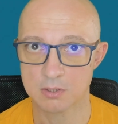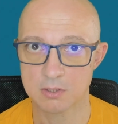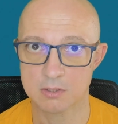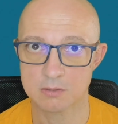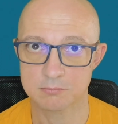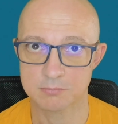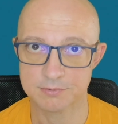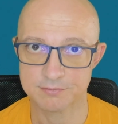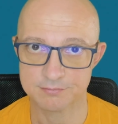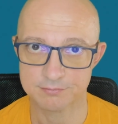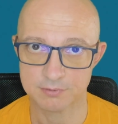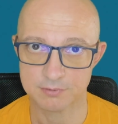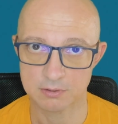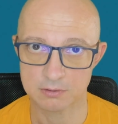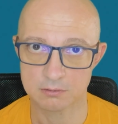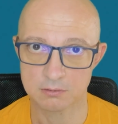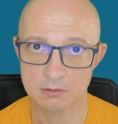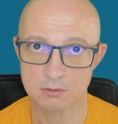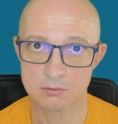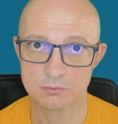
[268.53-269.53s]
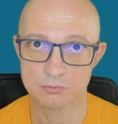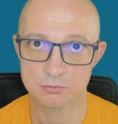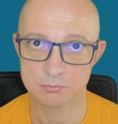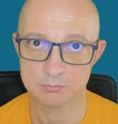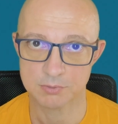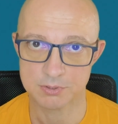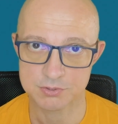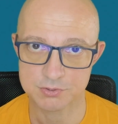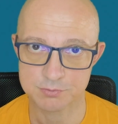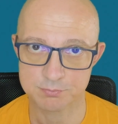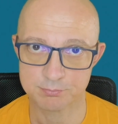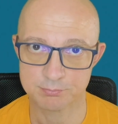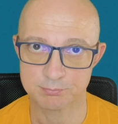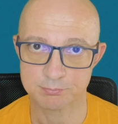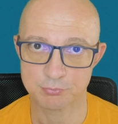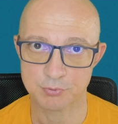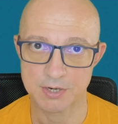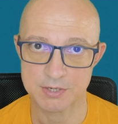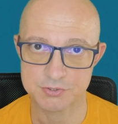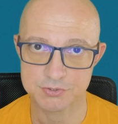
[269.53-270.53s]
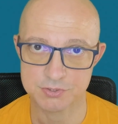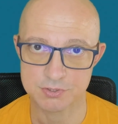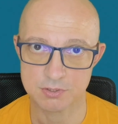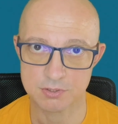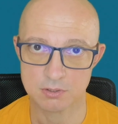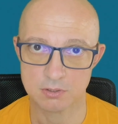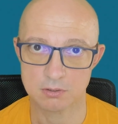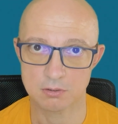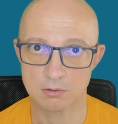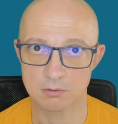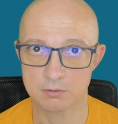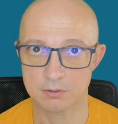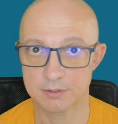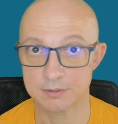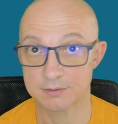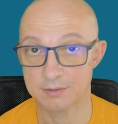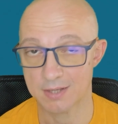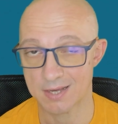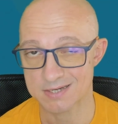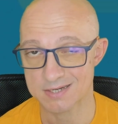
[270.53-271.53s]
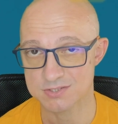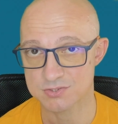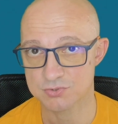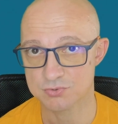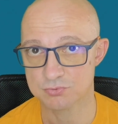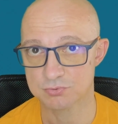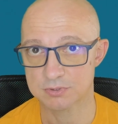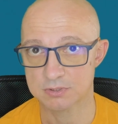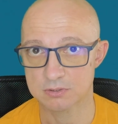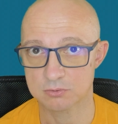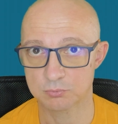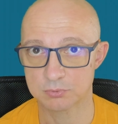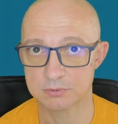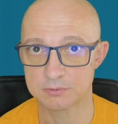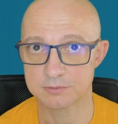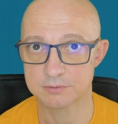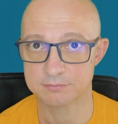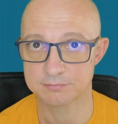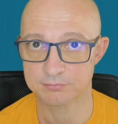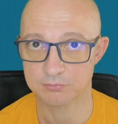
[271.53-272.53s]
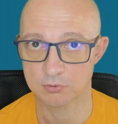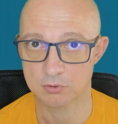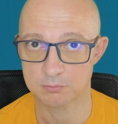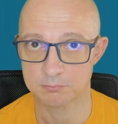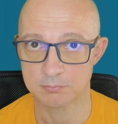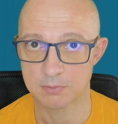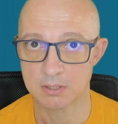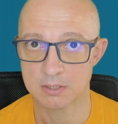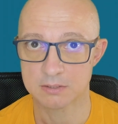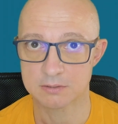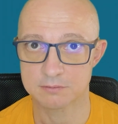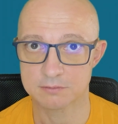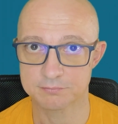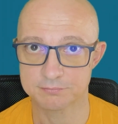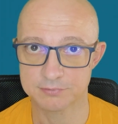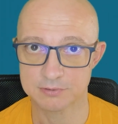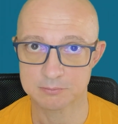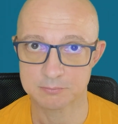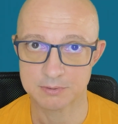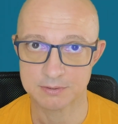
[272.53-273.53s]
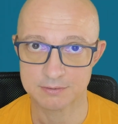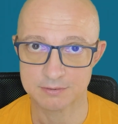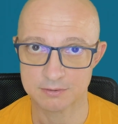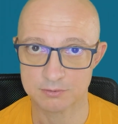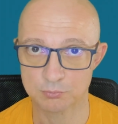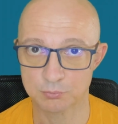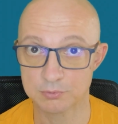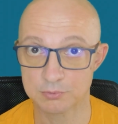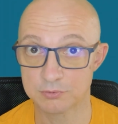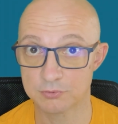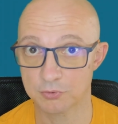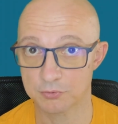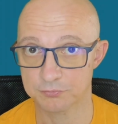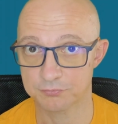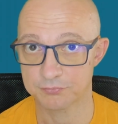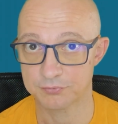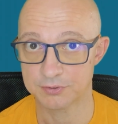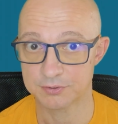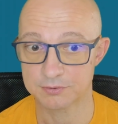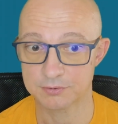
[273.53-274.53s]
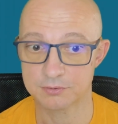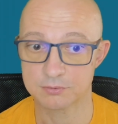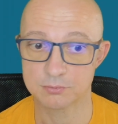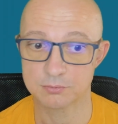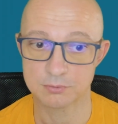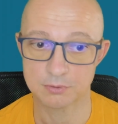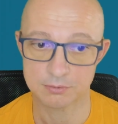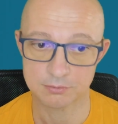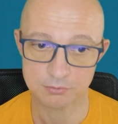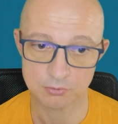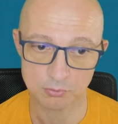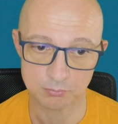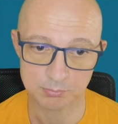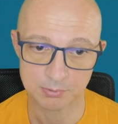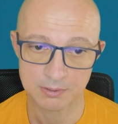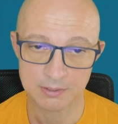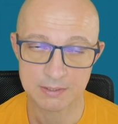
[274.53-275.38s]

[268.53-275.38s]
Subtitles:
but still too much pressure in the extruder will deform the filament that will not fit into the tube.